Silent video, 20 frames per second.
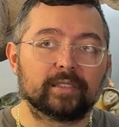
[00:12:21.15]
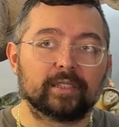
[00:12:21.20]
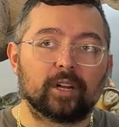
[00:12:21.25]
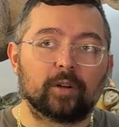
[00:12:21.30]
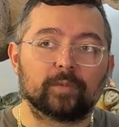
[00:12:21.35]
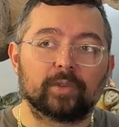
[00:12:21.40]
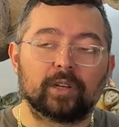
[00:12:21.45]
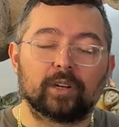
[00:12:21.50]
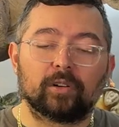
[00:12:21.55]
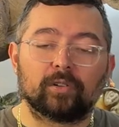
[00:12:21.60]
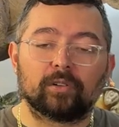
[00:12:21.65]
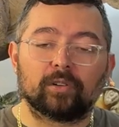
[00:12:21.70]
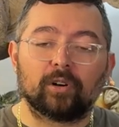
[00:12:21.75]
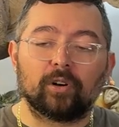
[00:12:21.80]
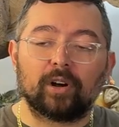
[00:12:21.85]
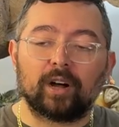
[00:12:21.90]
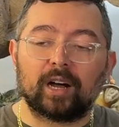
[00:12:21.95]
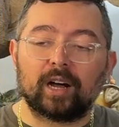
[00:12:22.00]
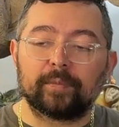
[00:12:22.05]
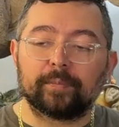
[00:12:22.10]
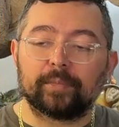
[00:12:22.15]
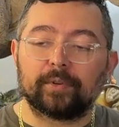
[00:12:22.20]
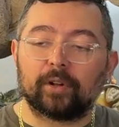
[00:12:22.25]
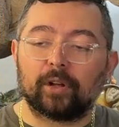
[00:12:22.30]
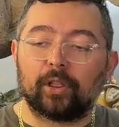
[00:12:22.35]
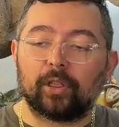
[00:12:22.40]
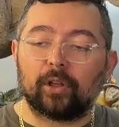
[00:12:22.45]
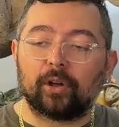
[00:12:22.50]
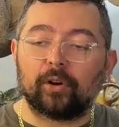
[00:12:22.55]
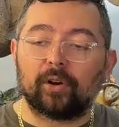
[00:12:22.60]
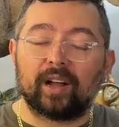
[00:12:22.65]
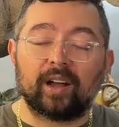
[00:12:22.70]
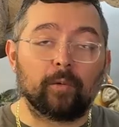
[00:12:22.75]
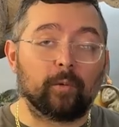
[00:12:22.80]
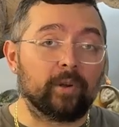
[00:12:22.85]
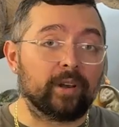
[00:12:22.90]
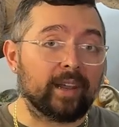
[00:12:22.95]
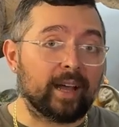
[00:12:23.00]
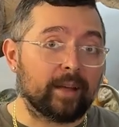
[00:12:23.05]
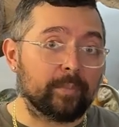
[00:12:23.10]
I hope they don't go up, although I
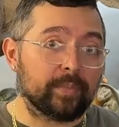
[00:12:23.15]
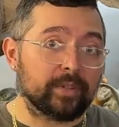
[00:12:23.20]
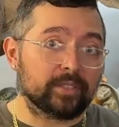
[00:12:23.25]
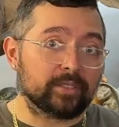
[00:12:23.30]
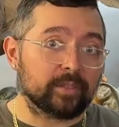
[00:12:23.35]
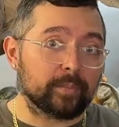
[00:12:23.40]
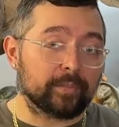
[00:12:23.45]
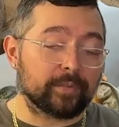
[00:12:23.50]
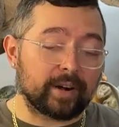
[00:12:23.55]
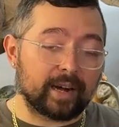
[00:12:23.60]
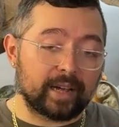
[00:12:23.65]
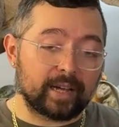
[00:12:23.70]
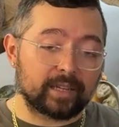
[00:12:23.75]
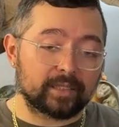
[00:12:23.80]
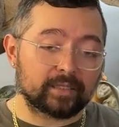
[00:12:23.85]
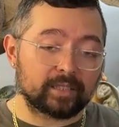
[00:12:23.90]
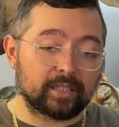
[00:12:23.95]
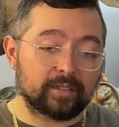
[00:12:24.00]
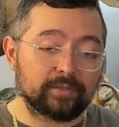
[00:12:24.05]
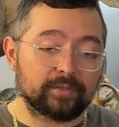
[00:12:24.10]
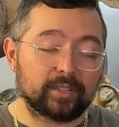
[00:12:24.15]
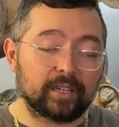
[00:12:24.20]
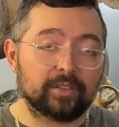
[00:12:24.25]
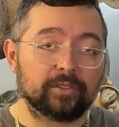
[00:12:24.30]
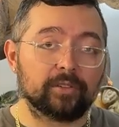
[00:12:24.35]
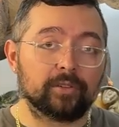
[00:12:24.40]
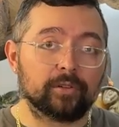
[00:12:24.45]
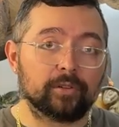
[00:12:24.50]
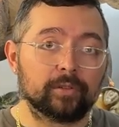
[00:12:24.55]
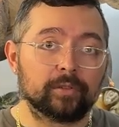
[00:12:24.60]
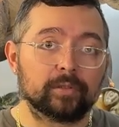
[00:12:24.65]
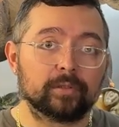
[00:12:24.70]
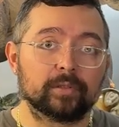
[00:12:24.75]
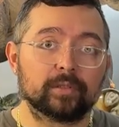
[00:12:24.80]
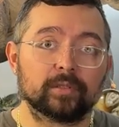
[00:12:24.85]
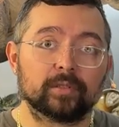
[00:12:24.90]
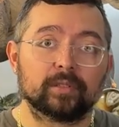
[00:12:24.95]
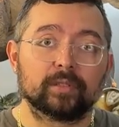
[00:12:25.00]
would not be surprised if they do.